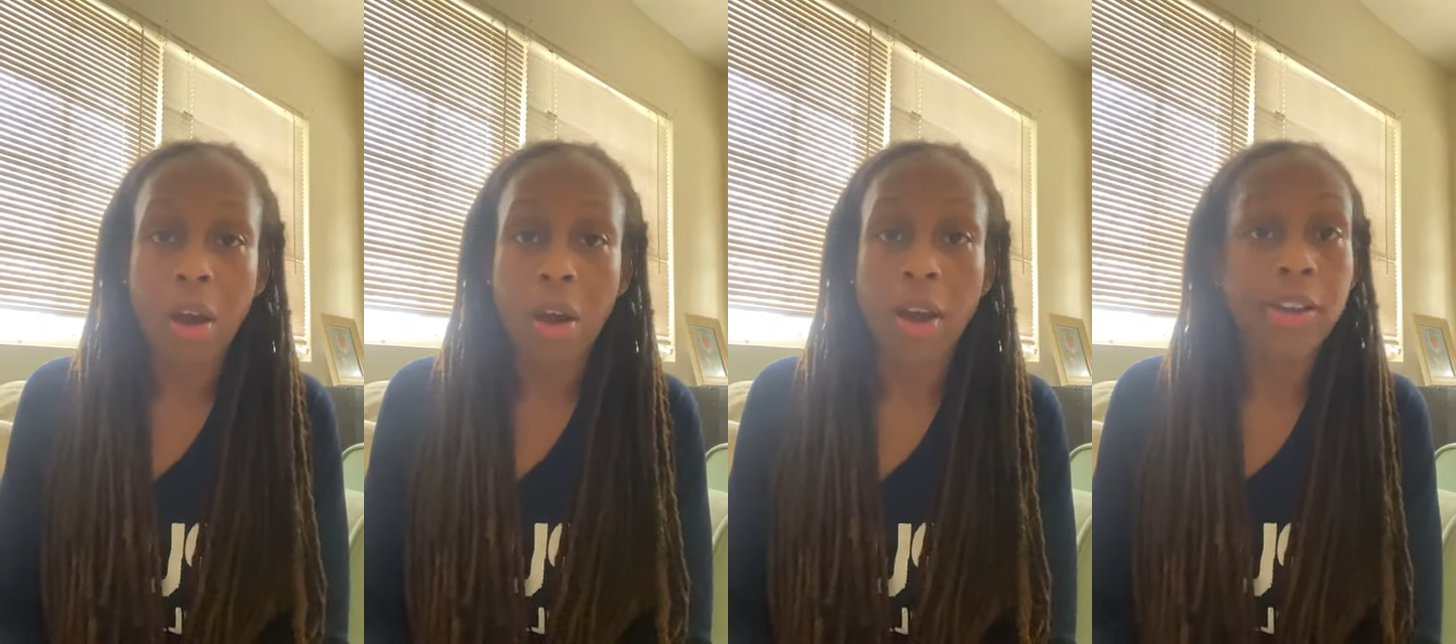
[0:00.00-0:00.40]

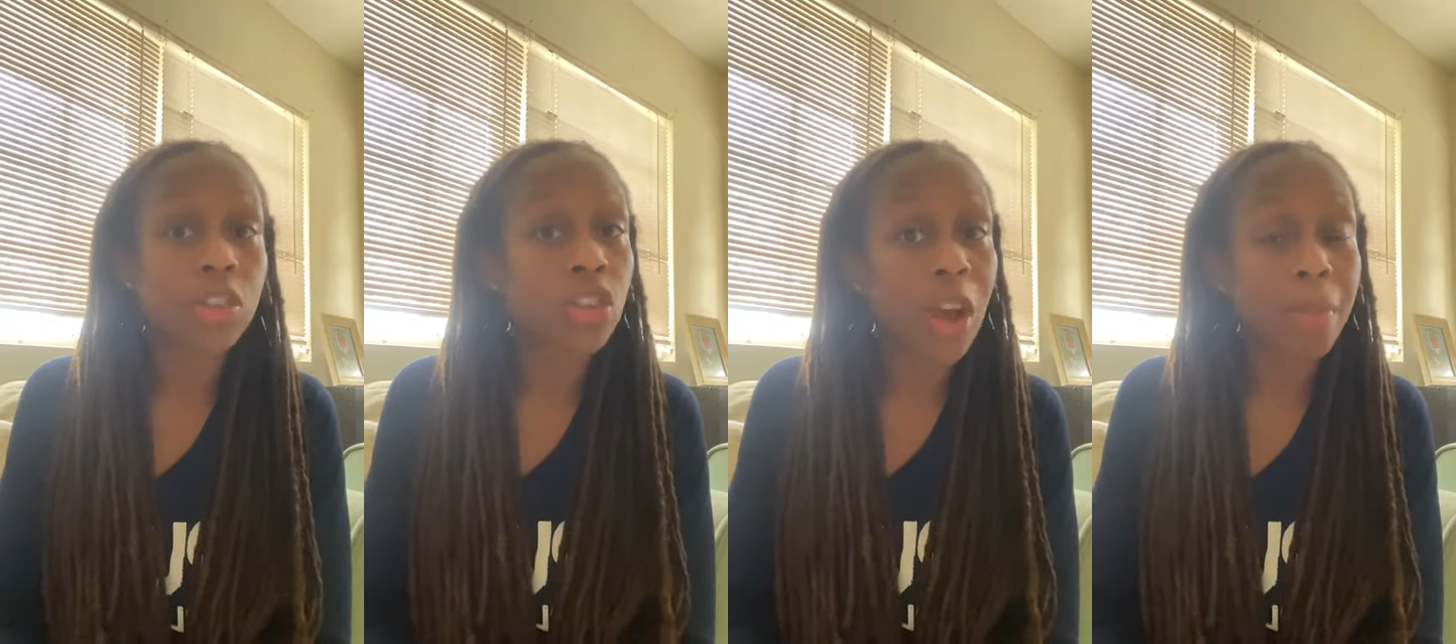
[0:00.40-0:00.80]
on
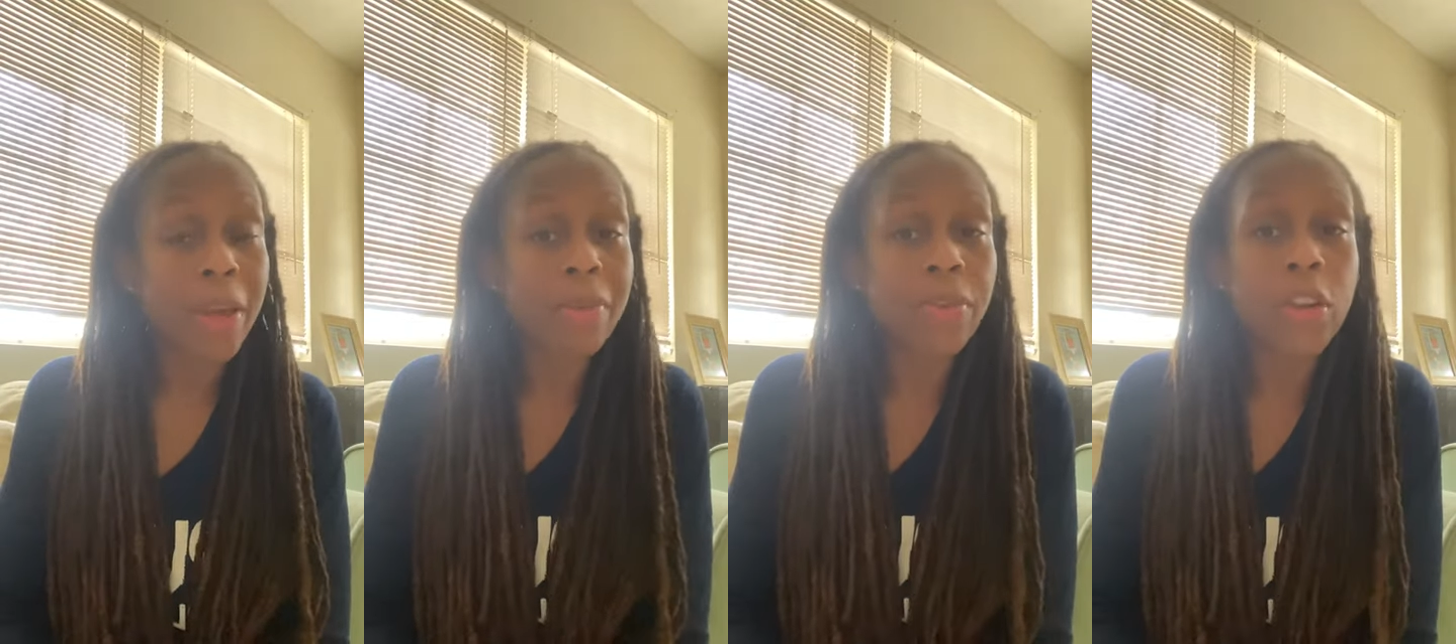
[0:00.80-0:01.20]

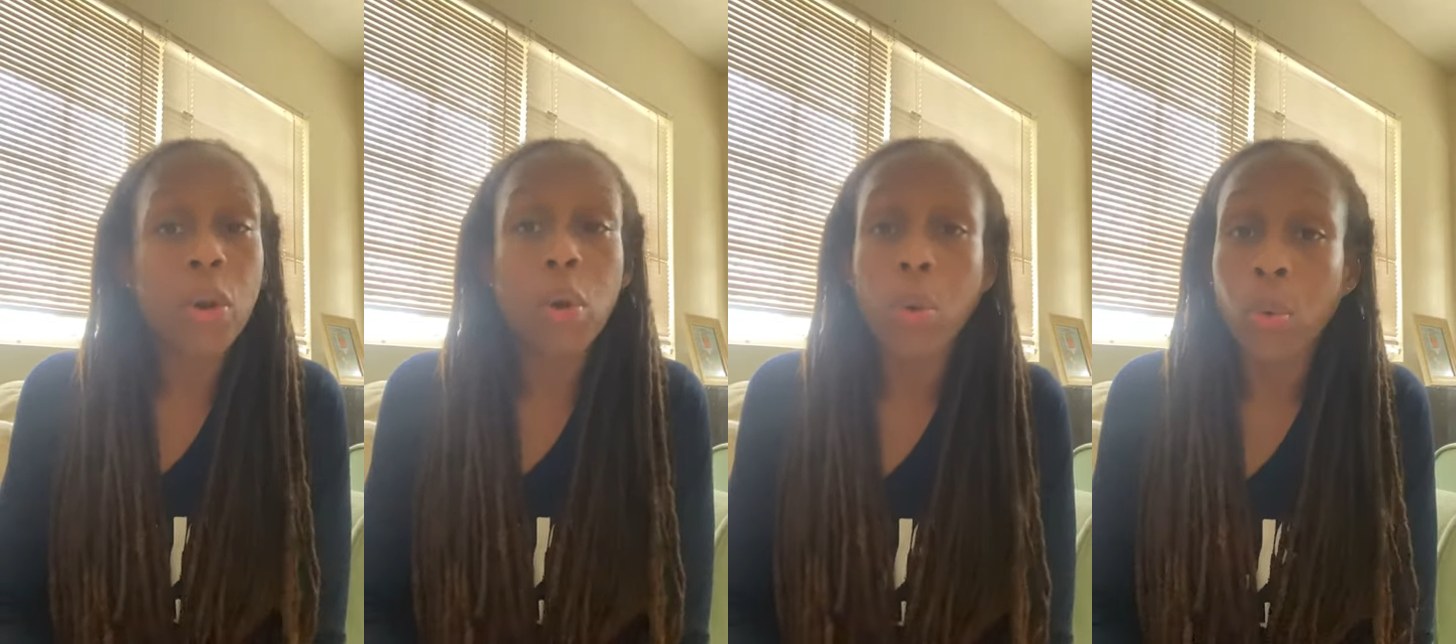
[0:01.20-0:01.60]
shopping for
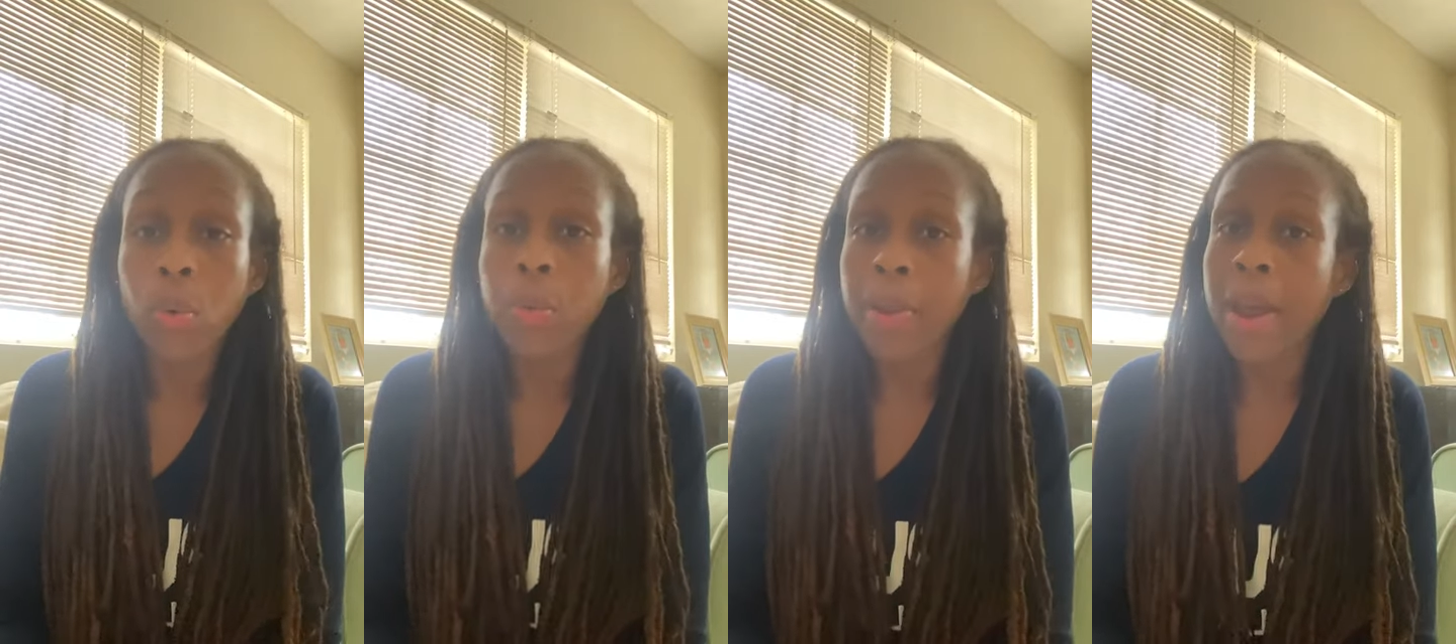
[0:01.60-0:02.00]
your
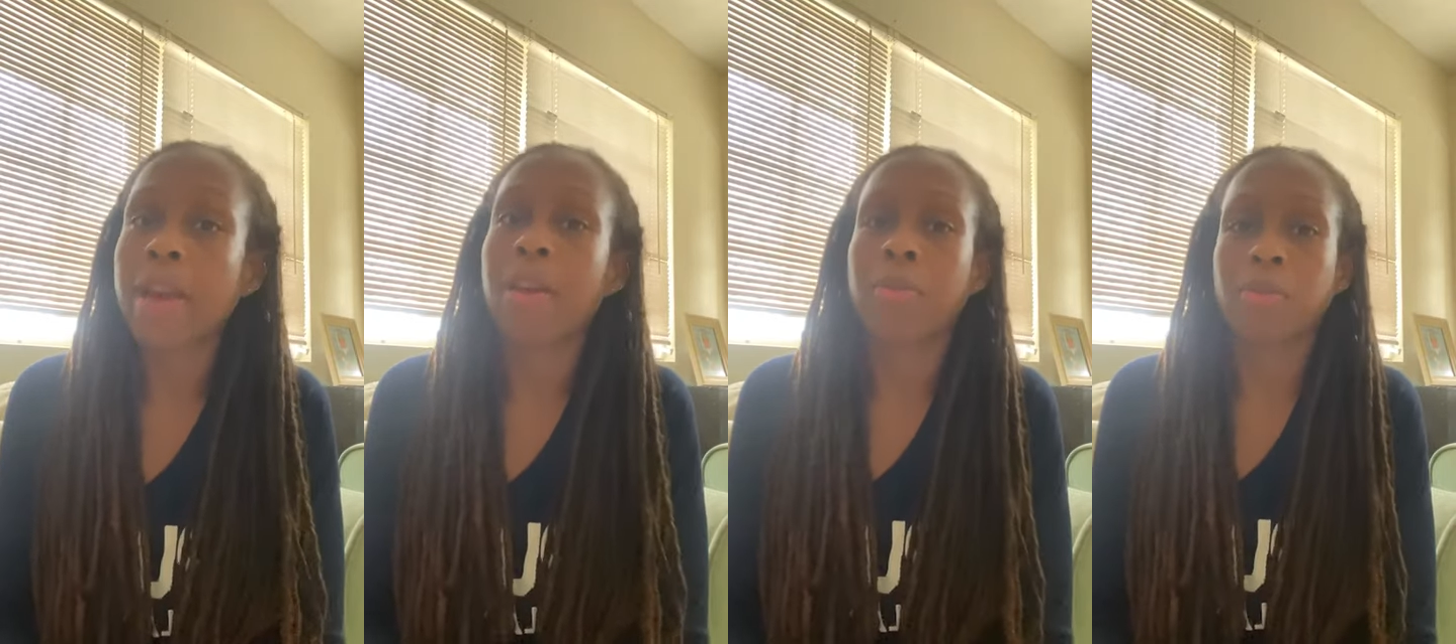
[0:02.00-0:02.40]
own
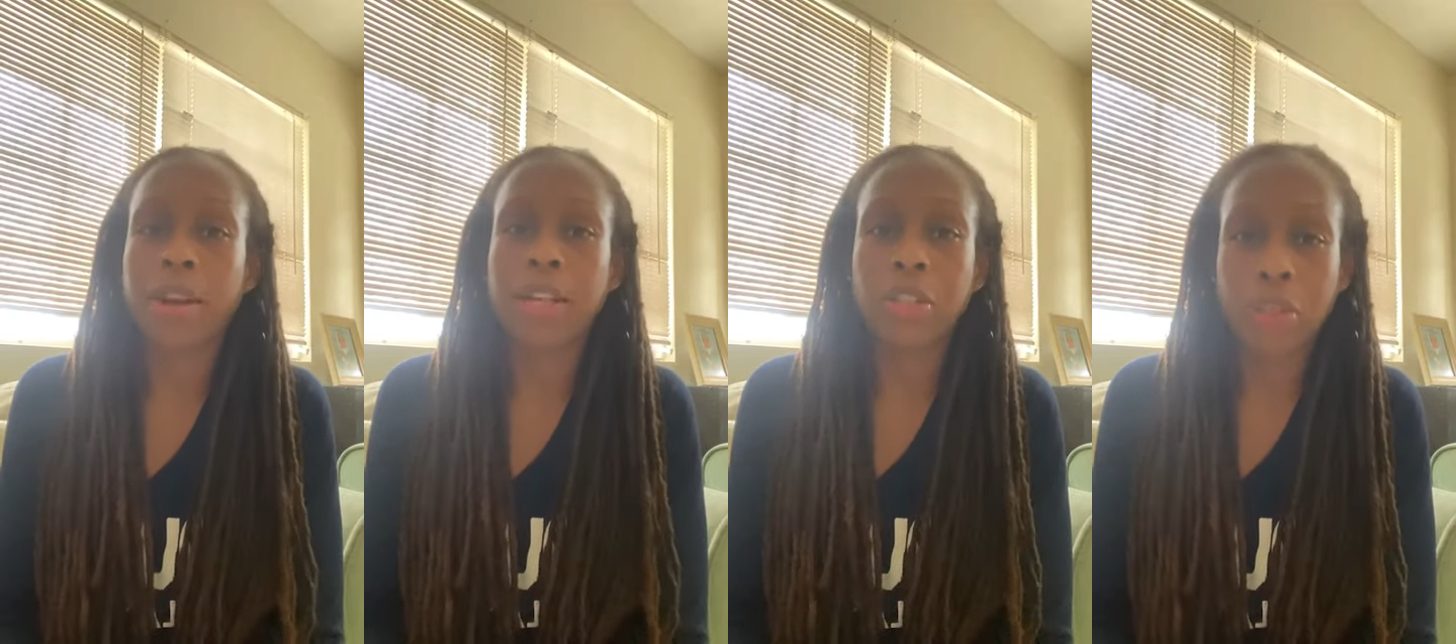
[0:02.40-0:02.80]
pair of
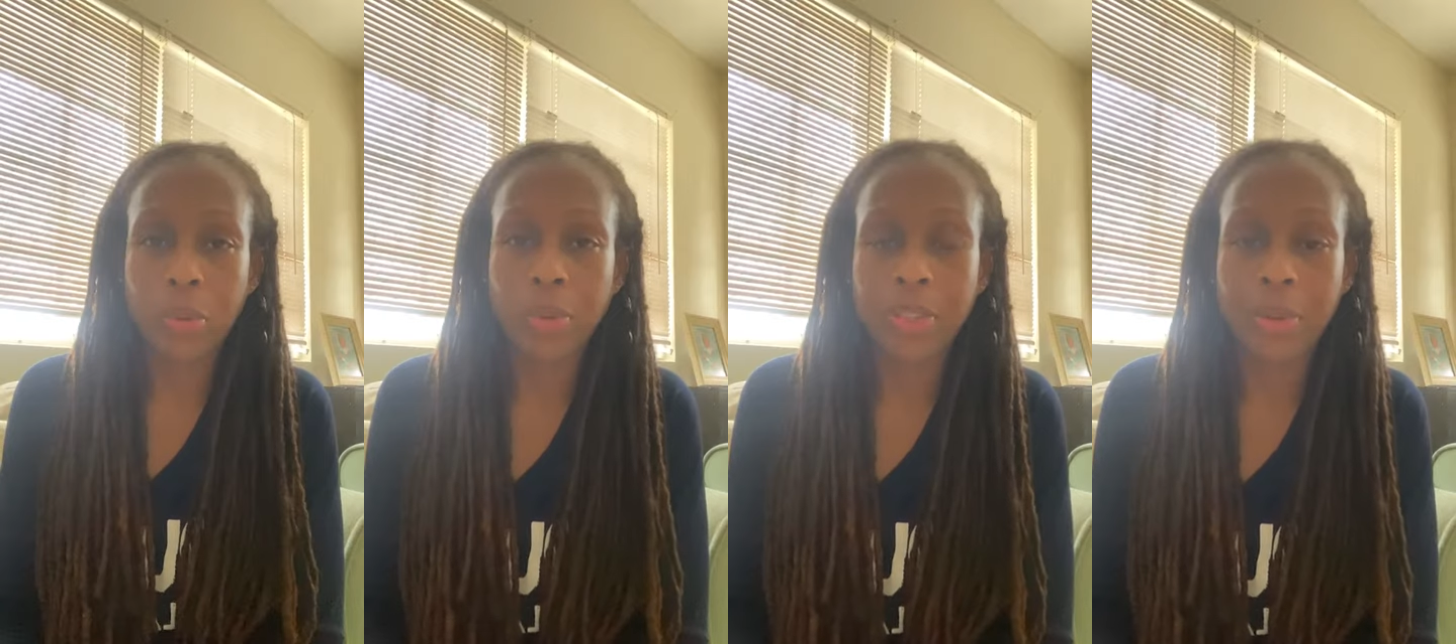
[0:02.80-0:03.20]
running
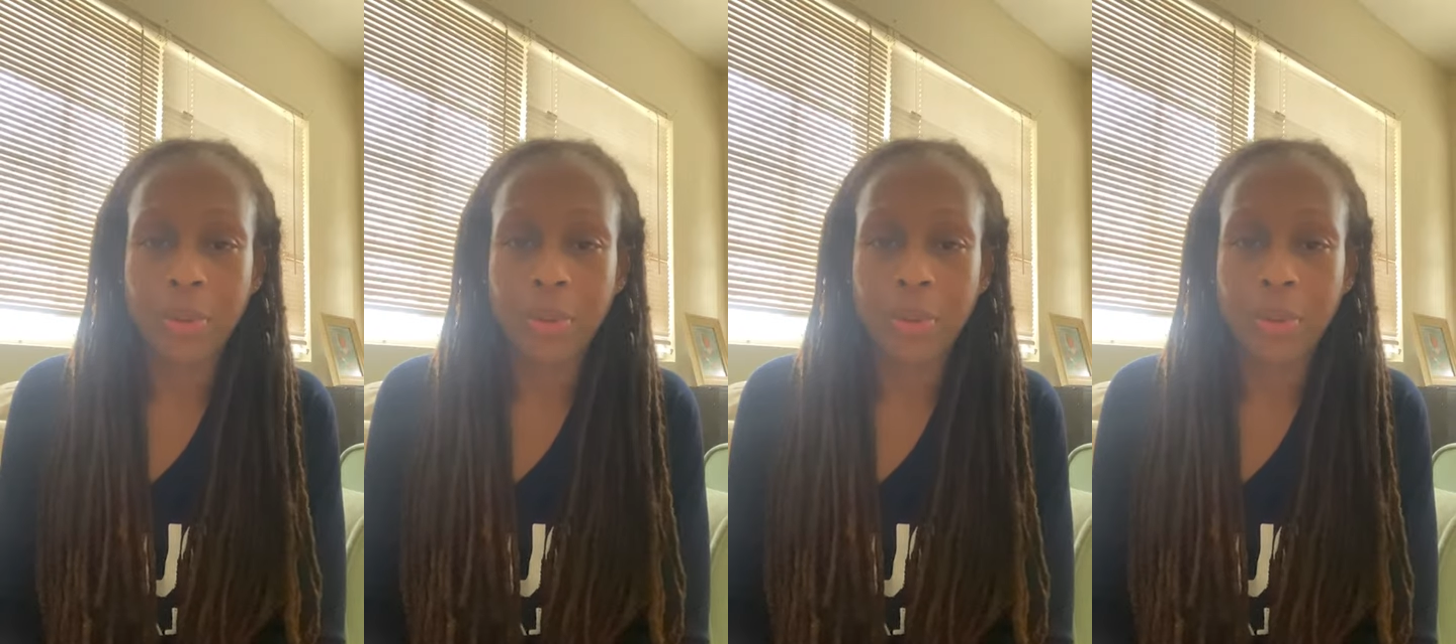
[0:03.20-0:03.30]
shoes.